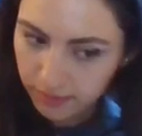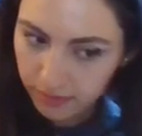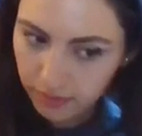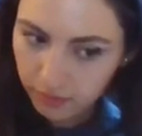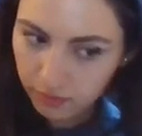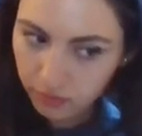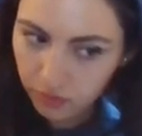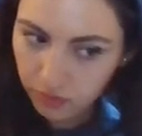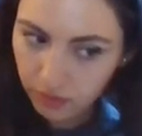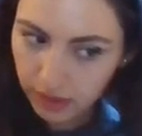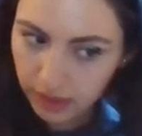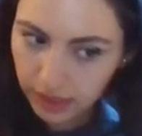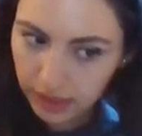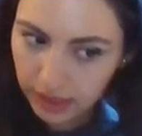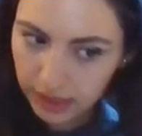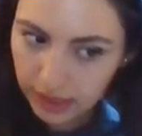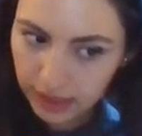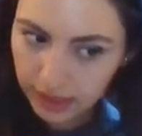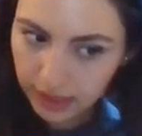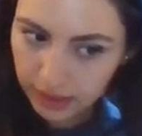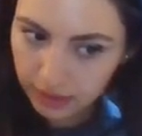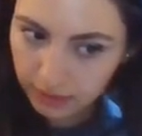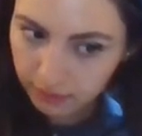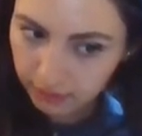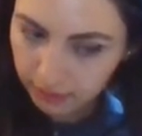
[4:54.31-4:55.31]
For
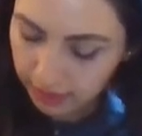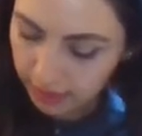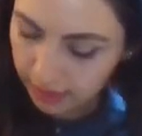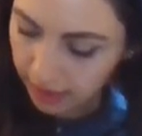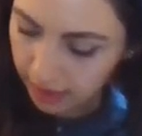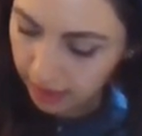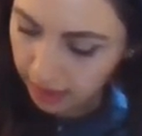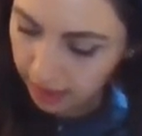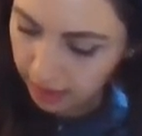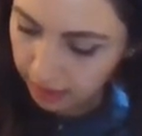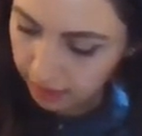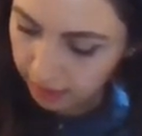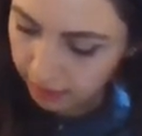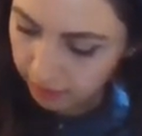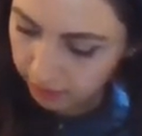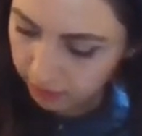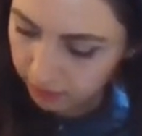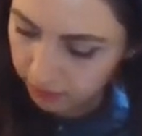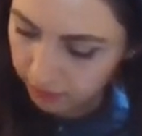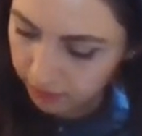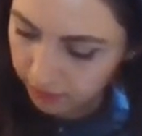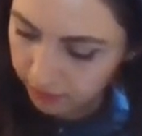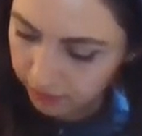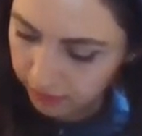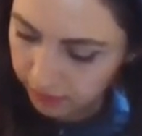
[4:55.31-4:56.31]
A, we have
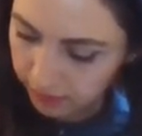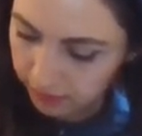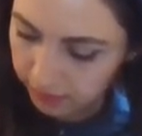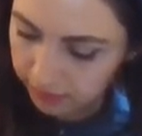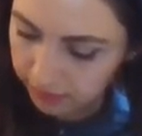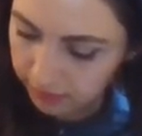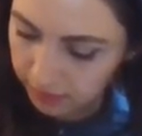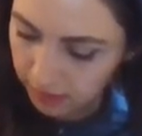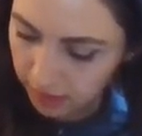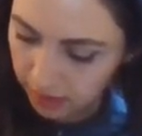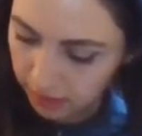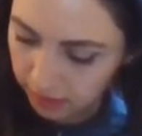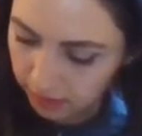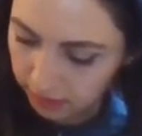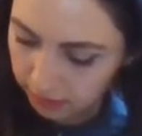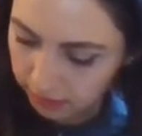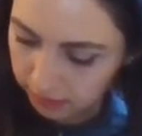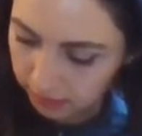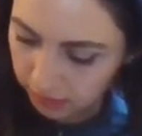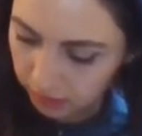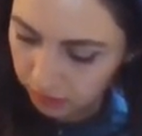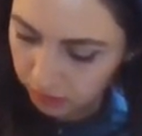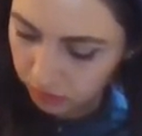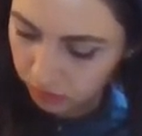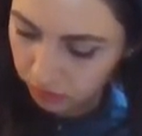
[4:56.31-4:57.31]
this side is
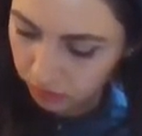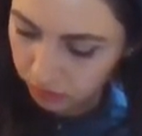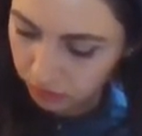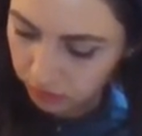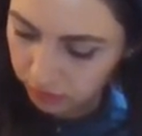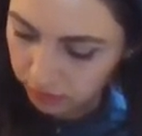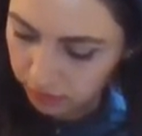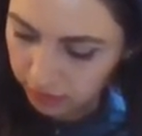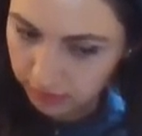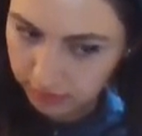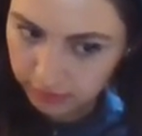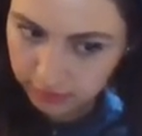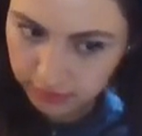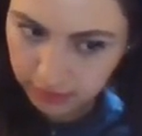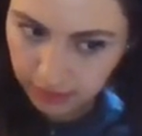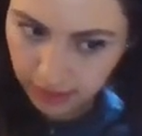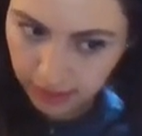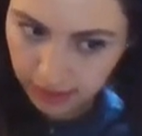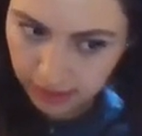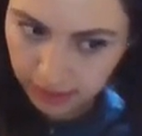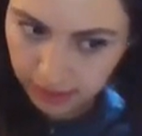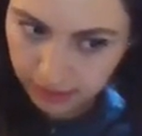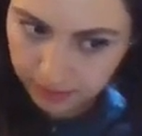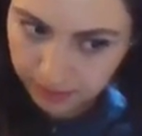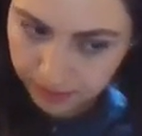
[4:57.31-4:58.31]
equal to this
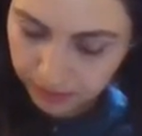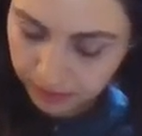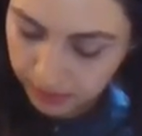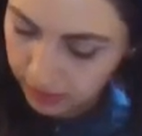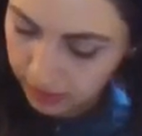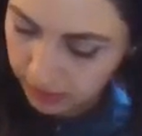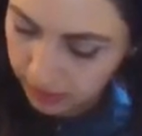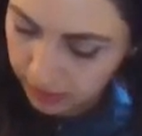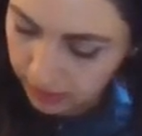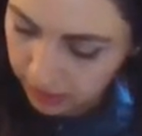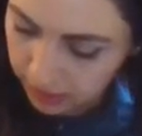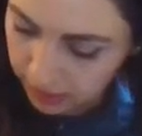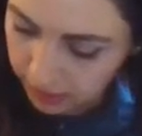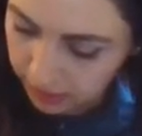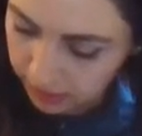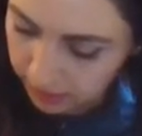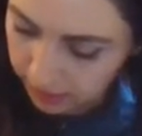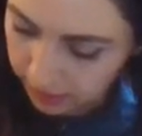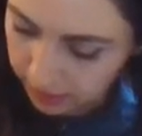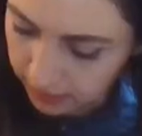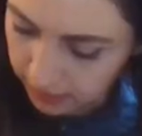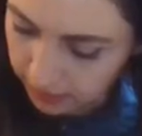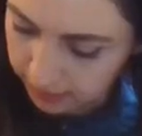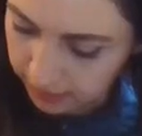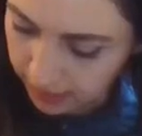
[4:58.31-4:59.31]
side.
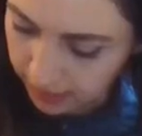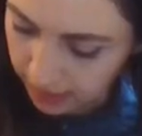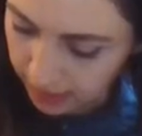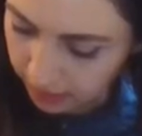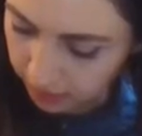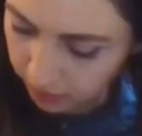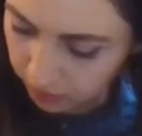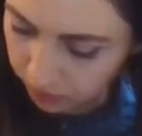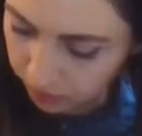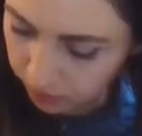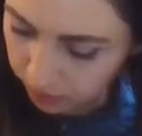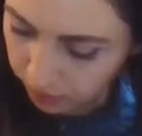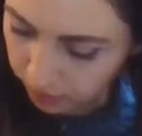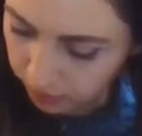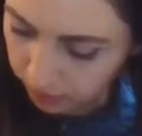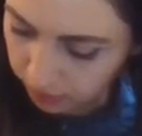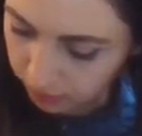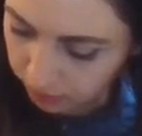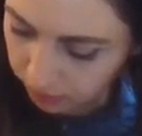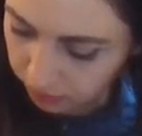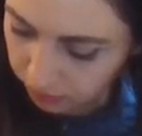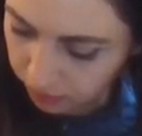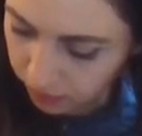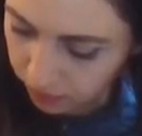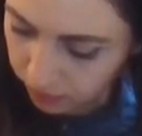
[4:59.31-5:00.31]
This angle is
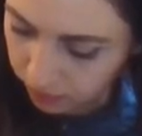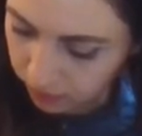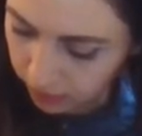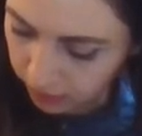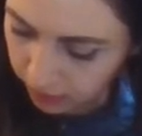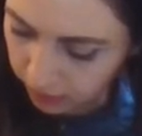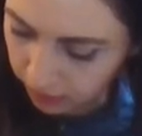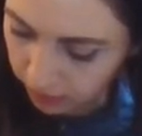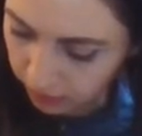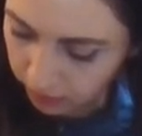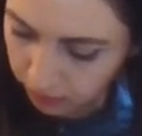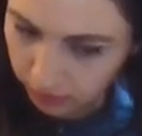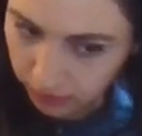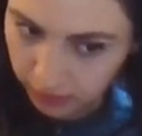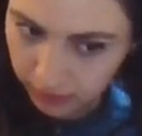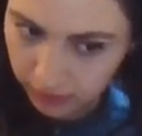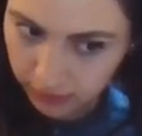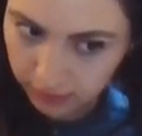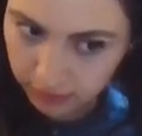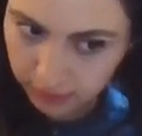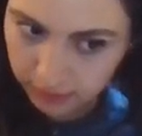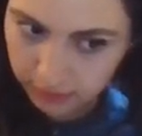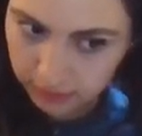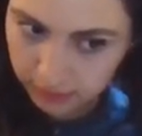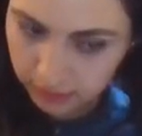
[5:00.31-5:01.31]
50
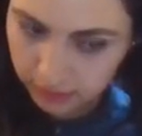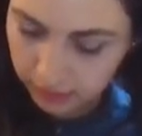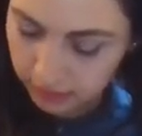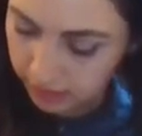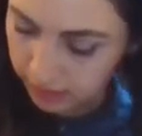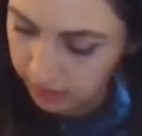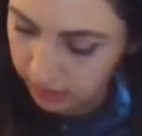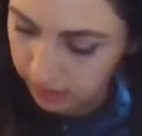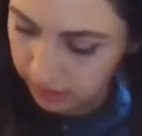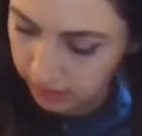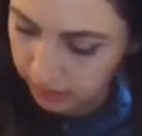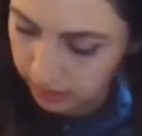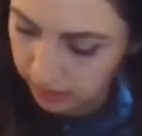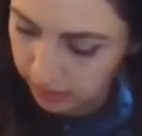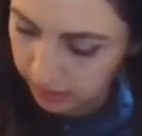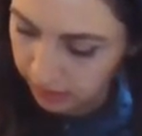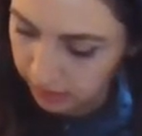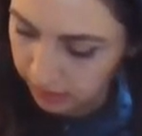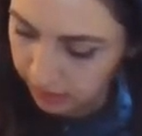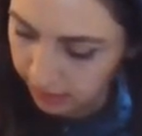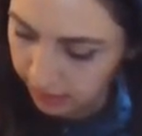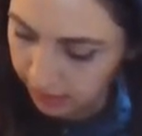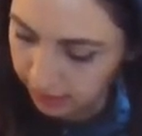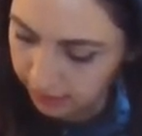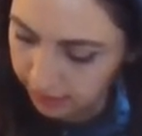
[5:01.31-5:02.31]
degrees.
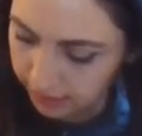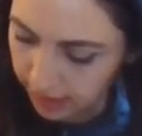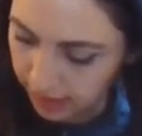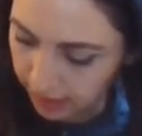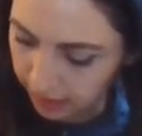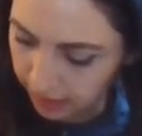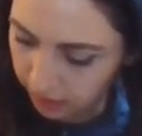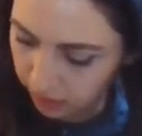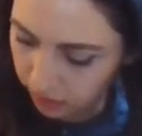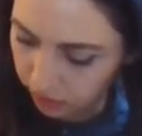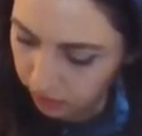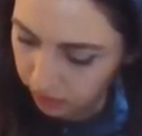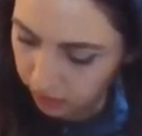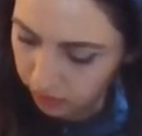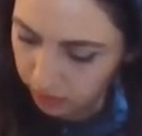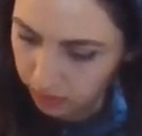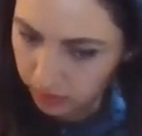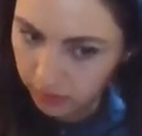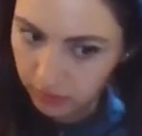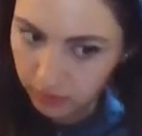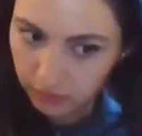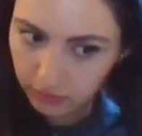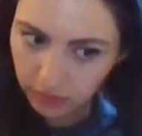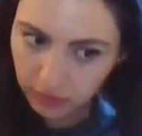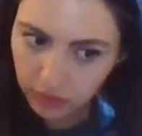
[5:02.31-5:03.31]
this angle,
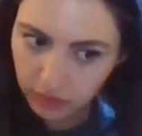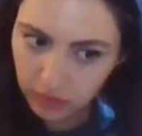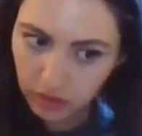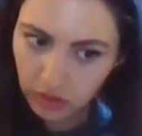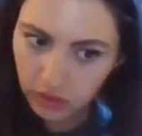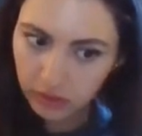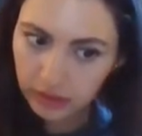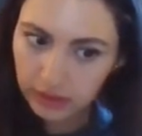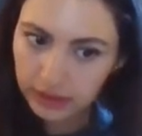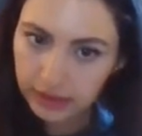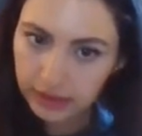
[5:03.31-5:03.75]
we call it